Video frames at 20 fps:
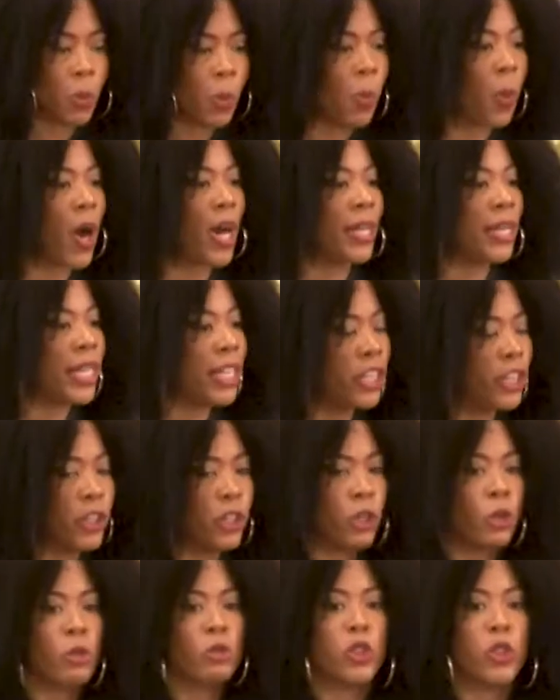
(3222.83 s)
wanting
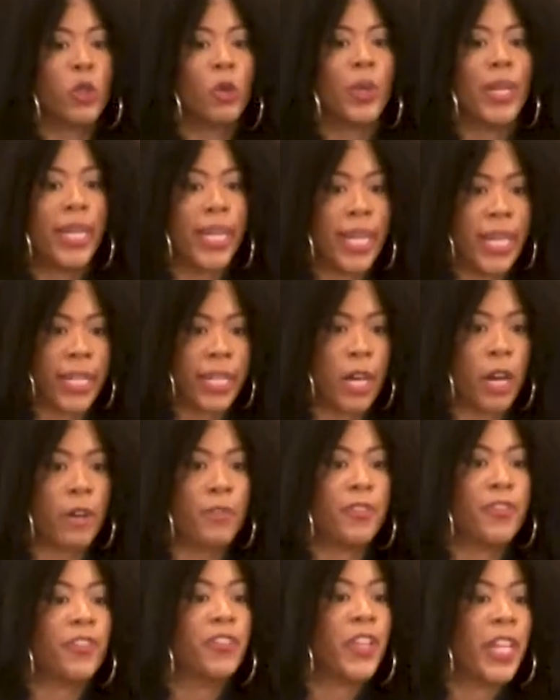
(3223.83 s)
you to eat
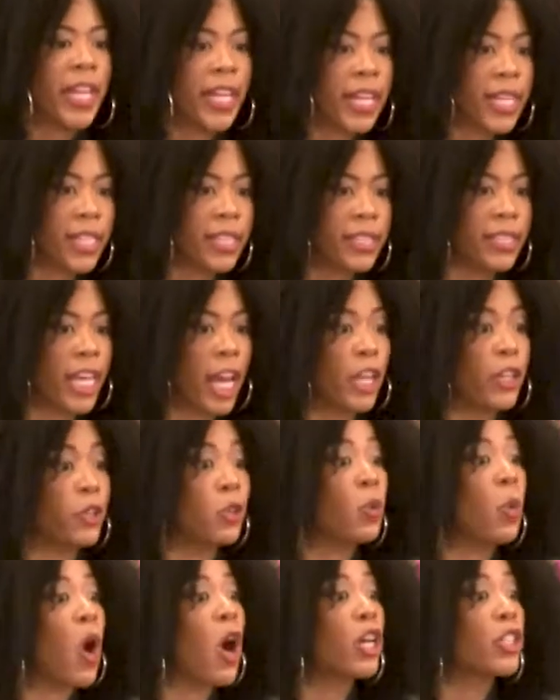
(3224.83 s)
of things that
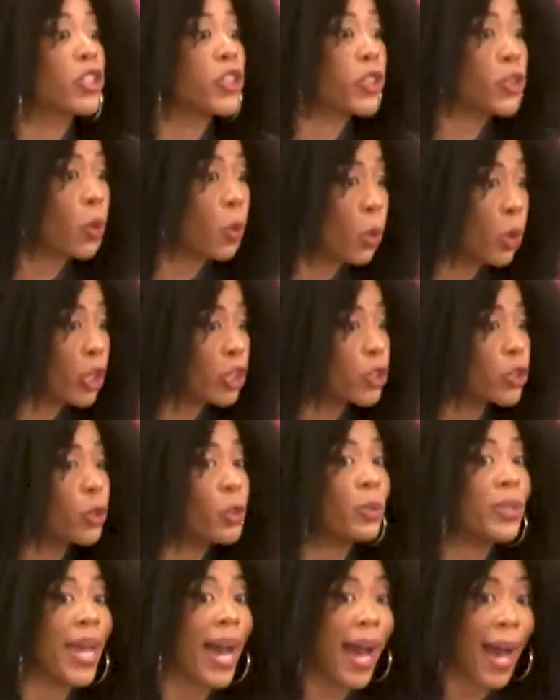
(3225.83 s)
you are sure
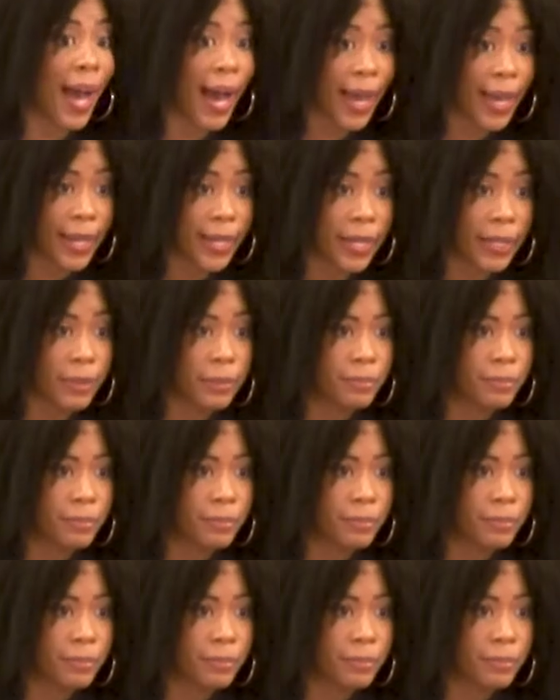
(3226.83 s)
to die.